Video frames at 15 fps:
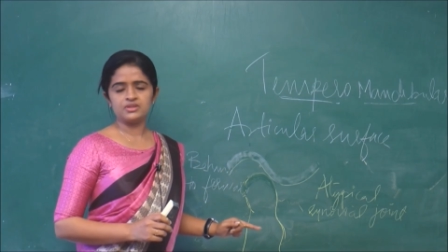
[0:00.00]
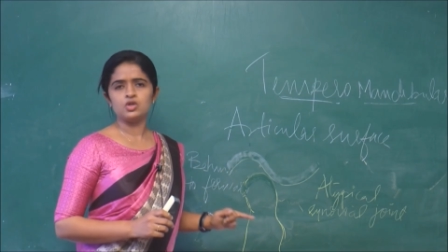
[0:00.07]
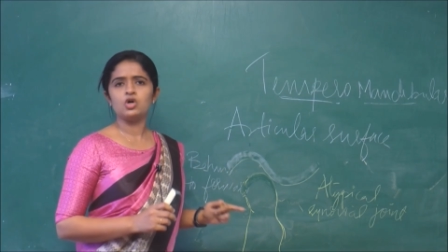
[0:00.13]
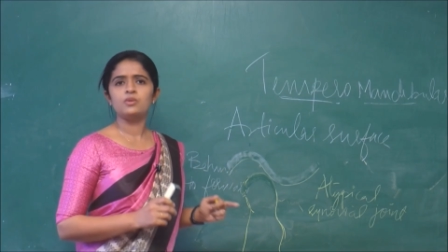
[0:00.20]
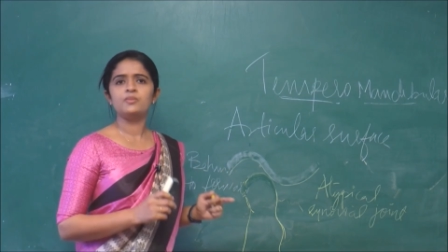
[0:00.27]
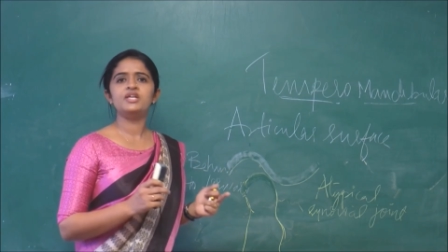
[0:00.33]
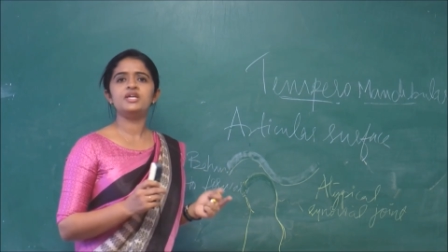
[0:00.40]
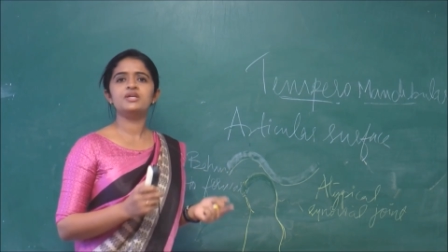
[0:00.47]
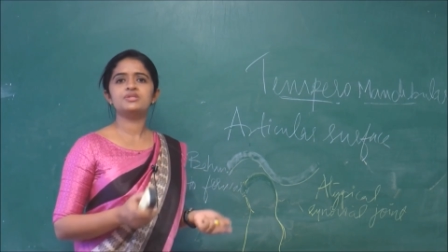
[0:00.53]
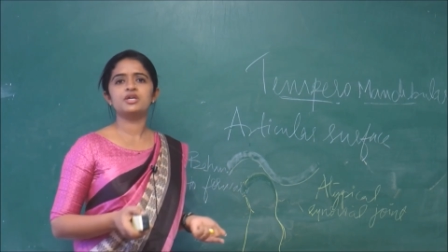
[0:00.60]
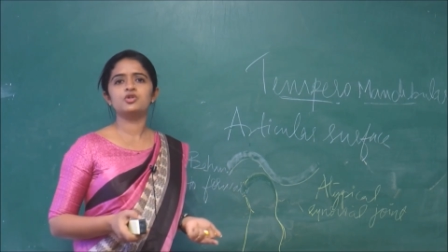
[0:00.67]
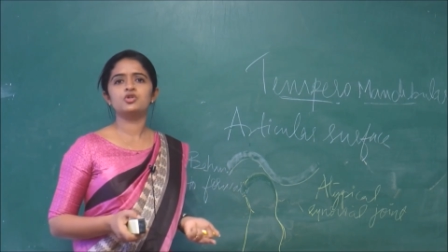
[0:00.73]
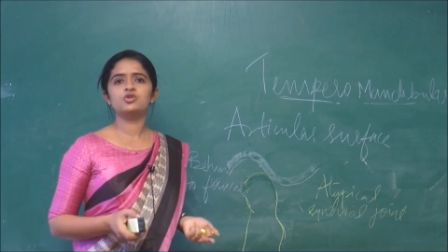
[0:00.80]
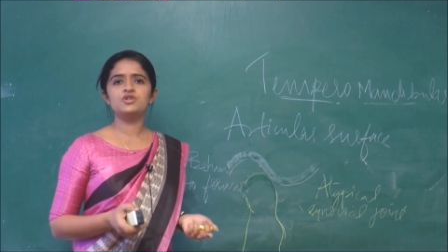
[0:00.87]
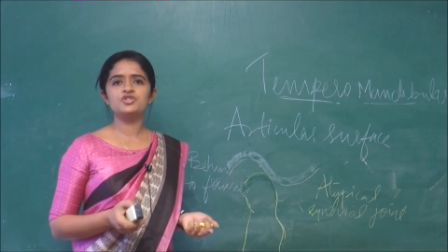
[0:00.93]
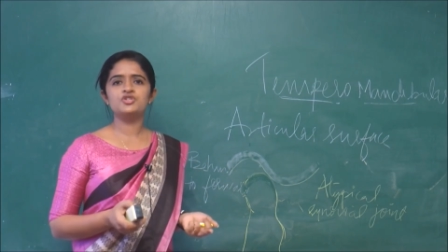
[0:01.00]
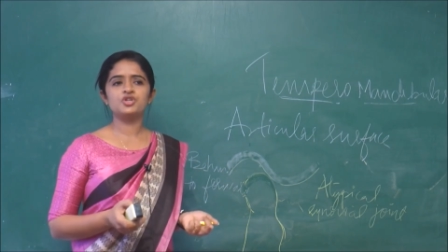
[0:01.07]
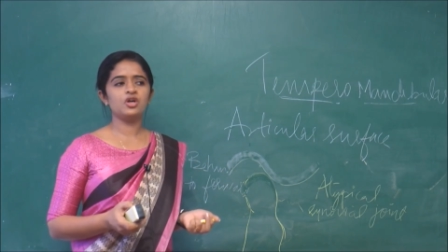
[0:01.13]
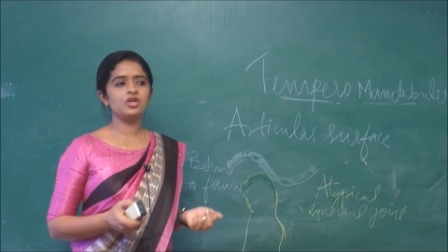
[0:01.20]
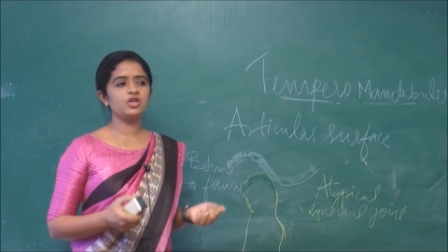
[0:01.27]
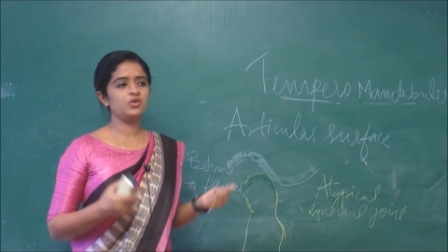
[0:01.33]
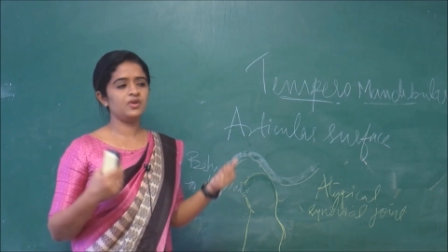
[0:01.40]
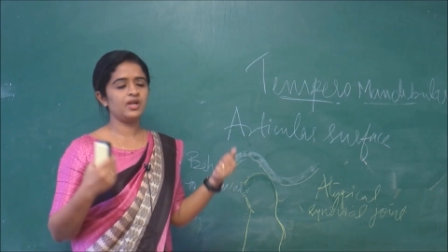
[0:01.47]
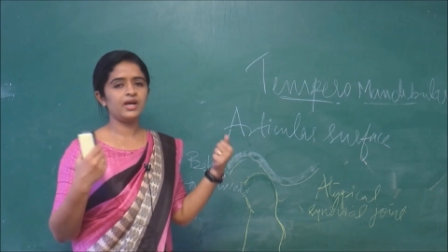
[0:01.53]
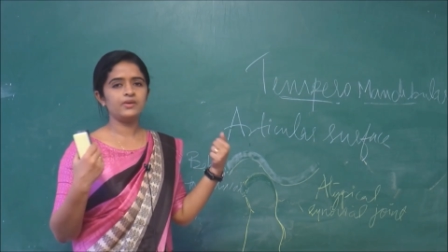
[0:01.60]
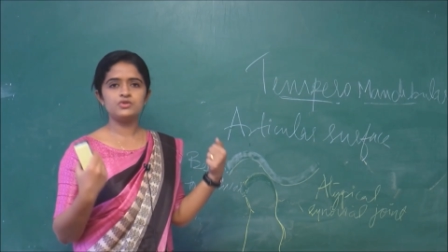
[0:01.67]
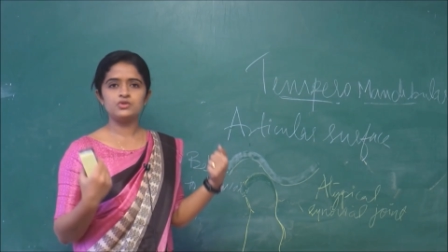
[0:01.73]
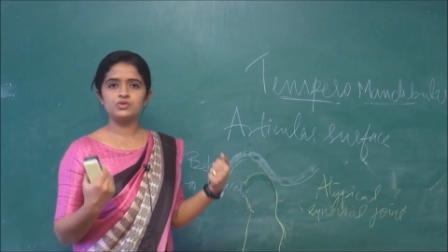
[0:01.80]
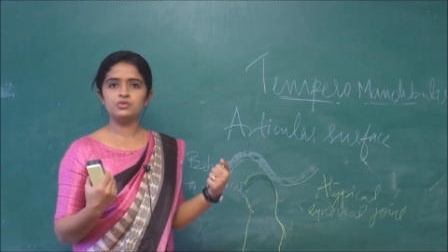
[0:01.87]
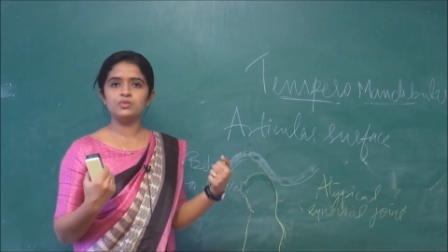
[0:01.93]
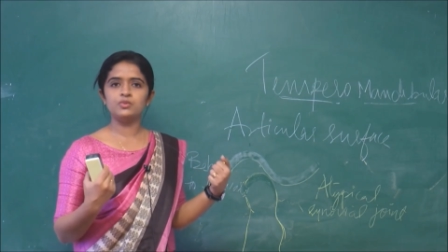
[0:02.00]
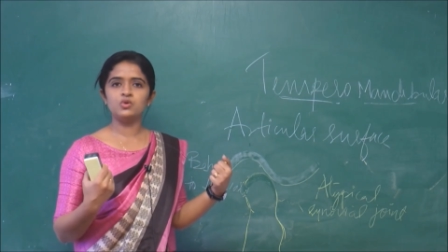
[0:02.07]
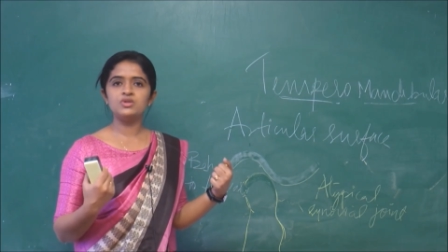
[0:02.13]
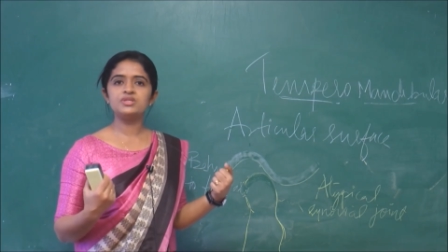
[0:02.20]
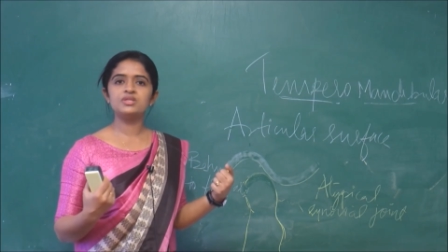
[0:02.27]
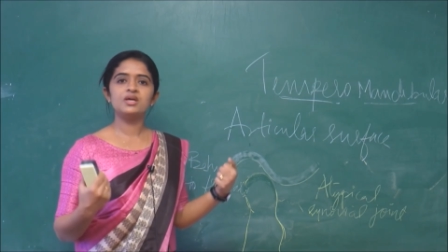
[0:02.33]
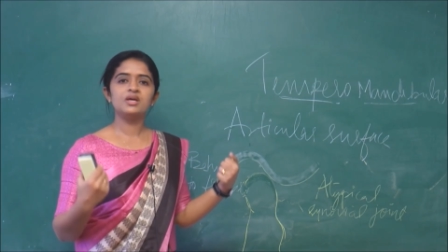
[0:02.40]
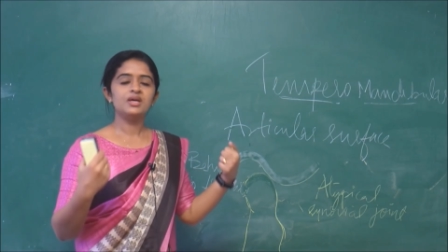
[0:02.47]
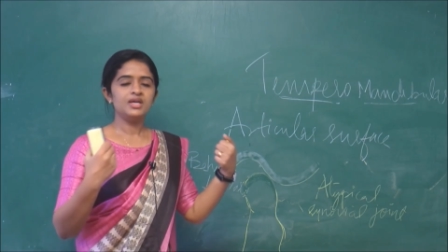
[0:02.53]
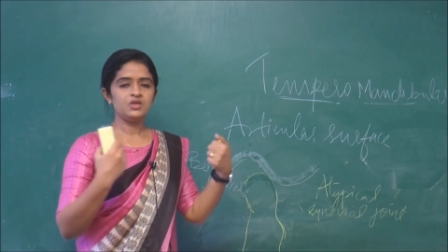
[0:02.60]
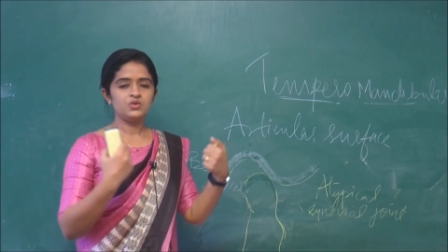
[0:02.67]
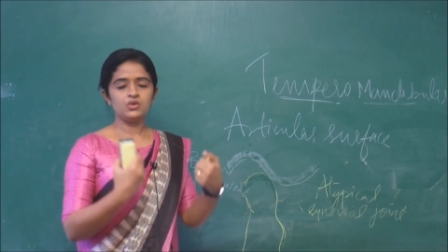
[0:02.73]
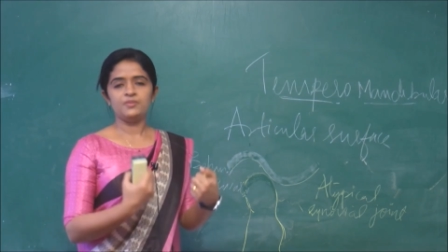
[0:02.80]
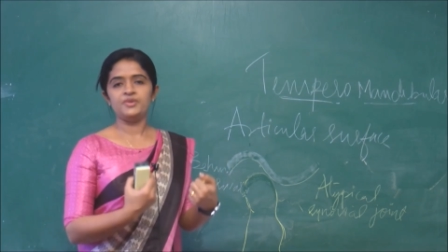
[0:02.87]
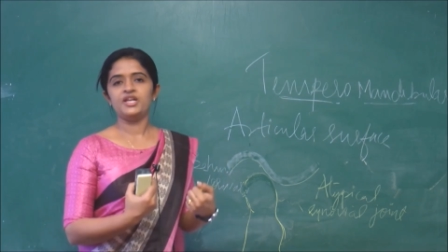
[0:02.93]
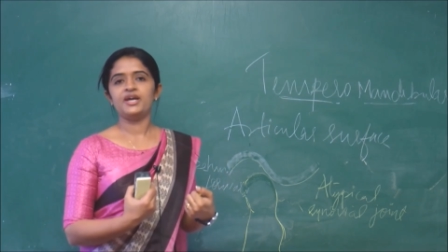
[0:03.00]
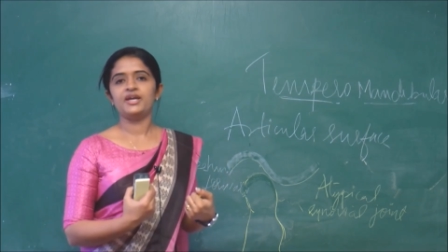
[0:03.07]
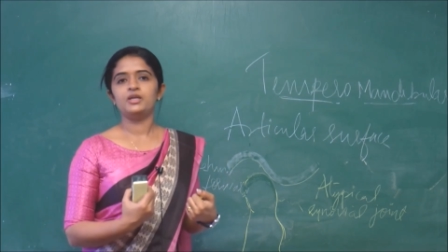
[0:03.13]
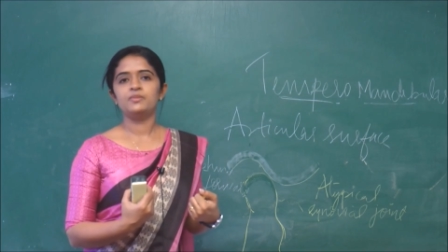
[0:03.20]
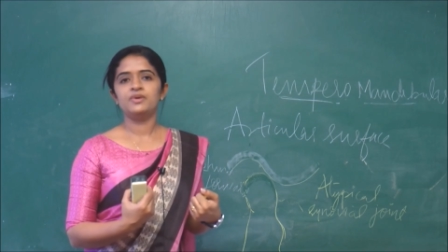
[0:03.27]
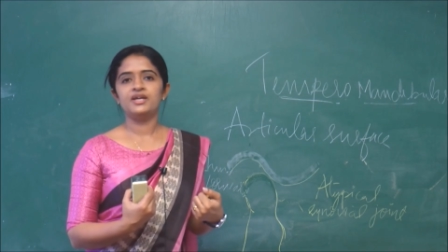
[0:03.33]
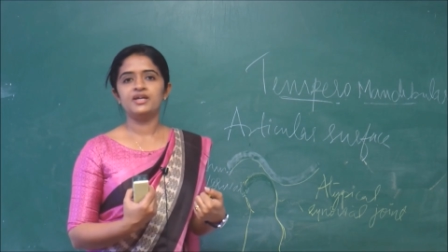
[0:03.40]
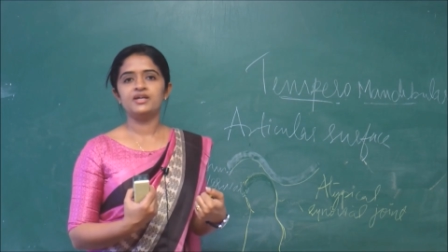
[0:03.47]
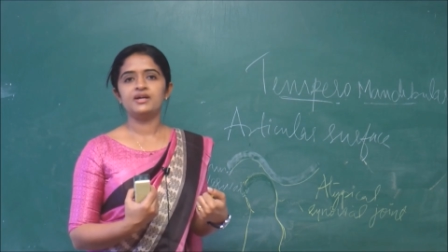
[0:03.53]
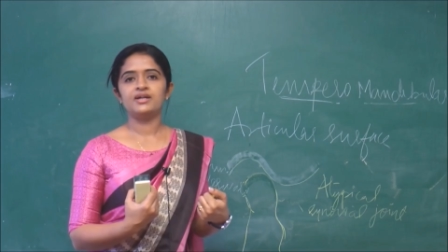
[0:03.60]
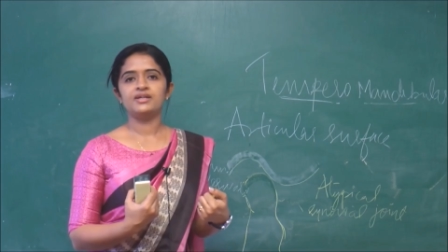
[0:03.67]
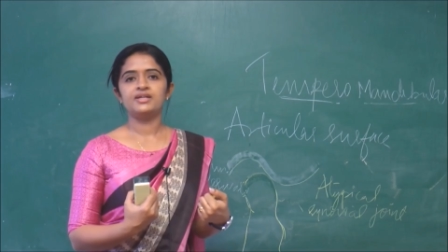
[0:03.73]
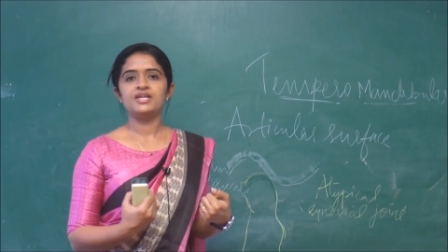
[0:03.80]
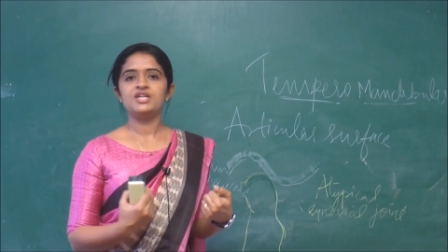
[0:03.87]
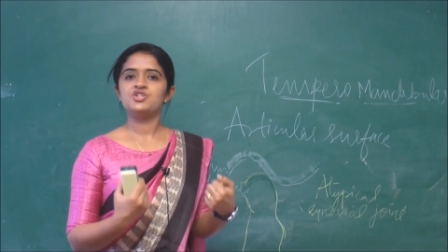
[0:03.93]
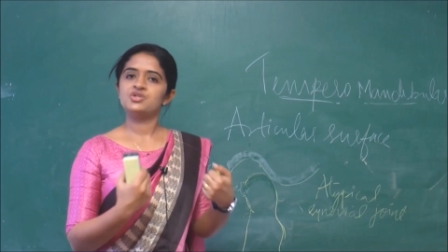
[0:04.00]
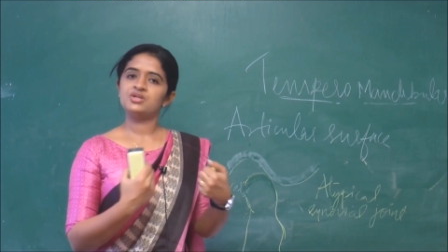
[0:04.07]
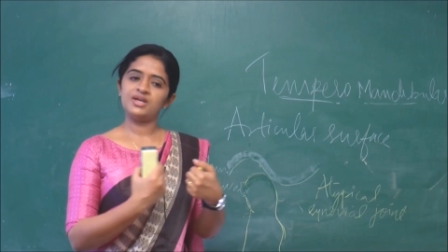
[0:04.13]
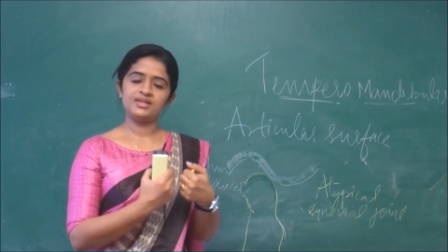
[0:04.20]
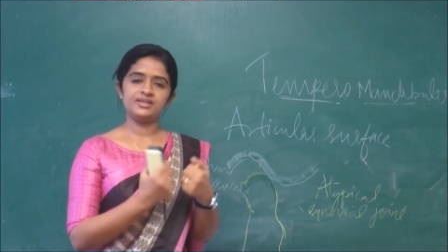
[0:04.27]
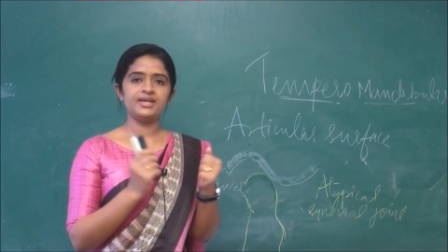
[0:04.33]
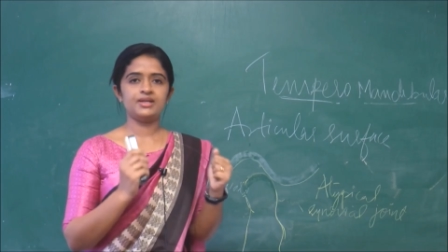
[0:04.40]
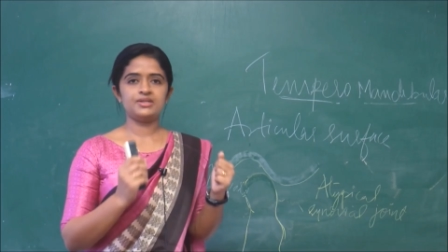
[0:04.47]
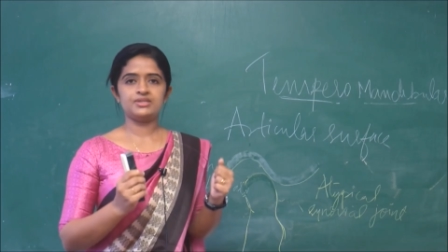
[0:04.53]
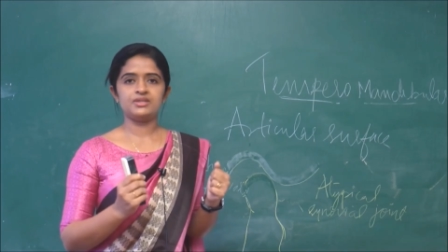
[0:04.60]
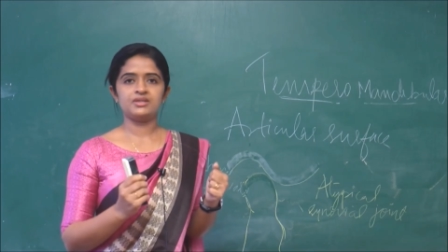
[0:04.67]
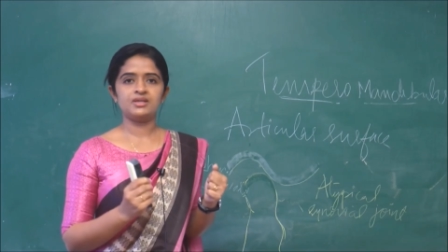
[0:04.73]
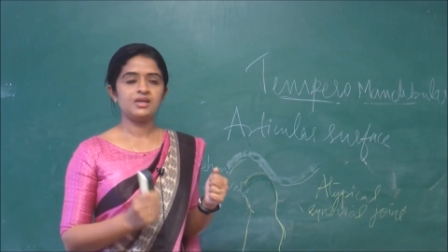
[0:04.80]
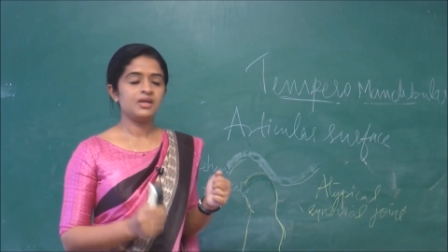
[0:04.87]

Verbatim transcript: Normally, a synovial joint, you will have two bones. It will be lined by a cartilage and that's it.